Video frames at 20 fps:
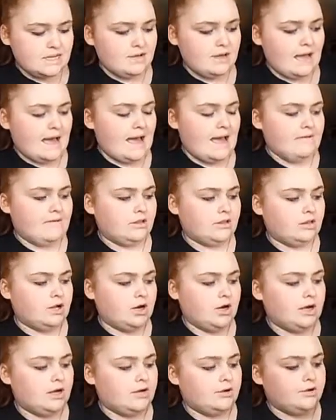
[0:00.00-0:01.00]
can tell, I have a
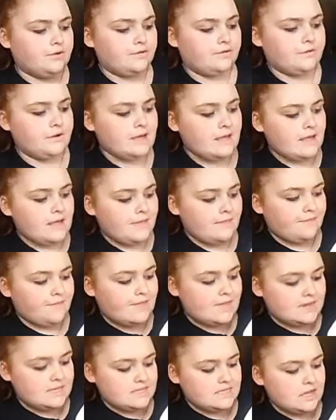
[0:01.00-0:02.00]
lot of
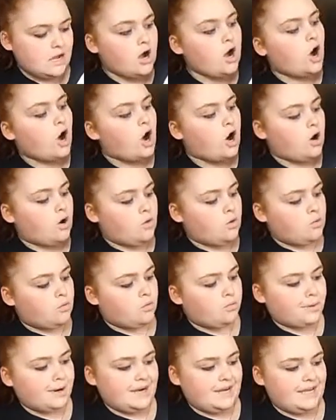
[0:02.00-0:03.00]
things
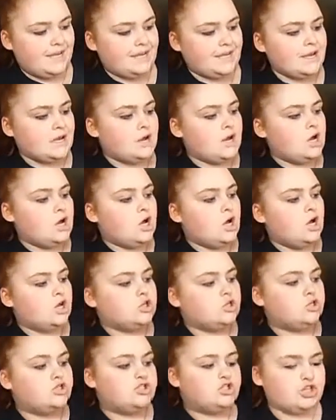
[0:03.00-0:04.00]
already
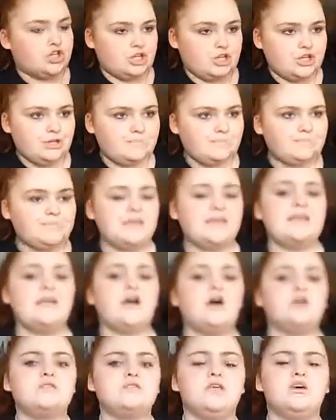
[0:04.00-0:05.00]
done. He
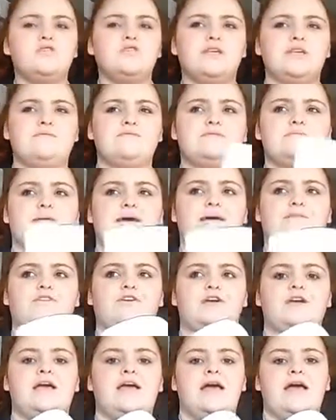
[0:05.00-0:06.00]
also leaves
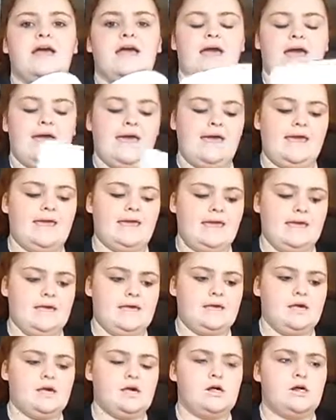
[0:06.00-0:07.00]
Maverick
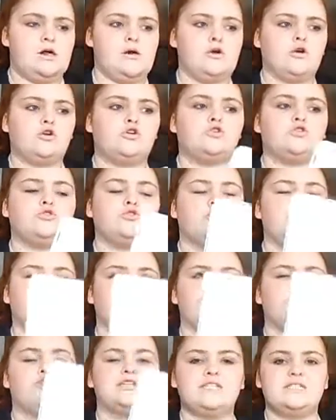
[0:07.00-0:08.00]
a
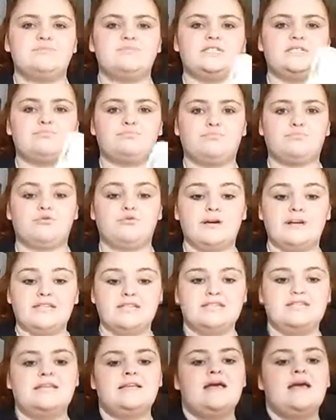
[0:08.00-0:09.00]
Christmas
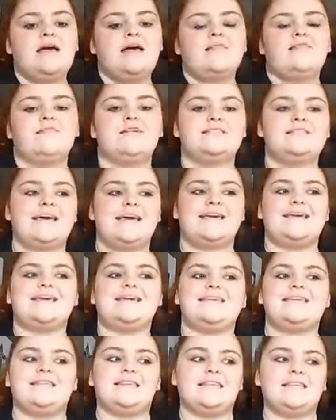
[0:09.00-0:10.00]
present the day
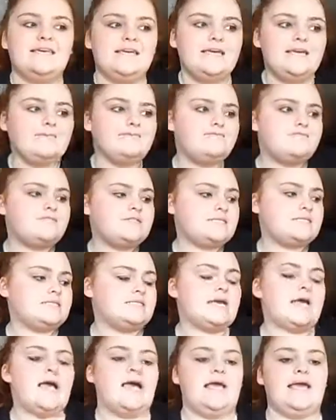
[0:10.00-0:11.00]
he
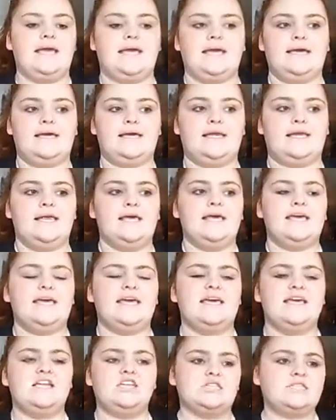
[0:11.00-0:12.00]
leaves, and
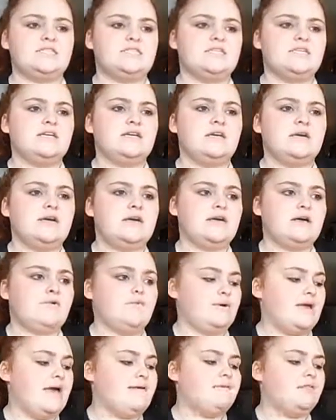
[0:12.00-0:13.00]

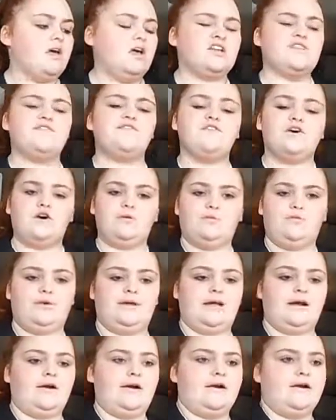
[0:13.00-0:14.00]
we have a lot of fun
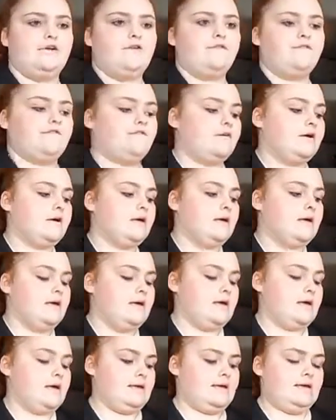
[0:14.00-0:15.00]
with our elf.
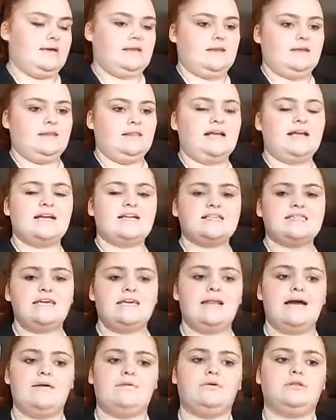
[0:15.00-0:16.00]
And like I
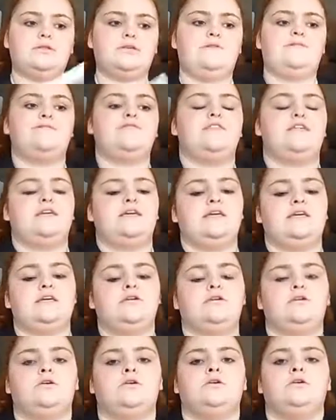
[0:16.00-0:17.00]
said, I will leave
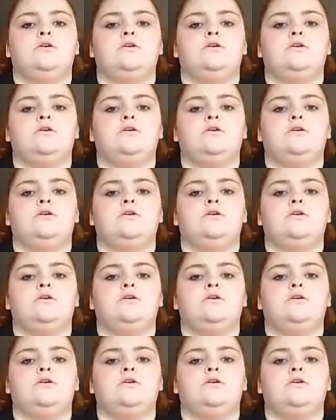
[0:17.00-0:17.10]
the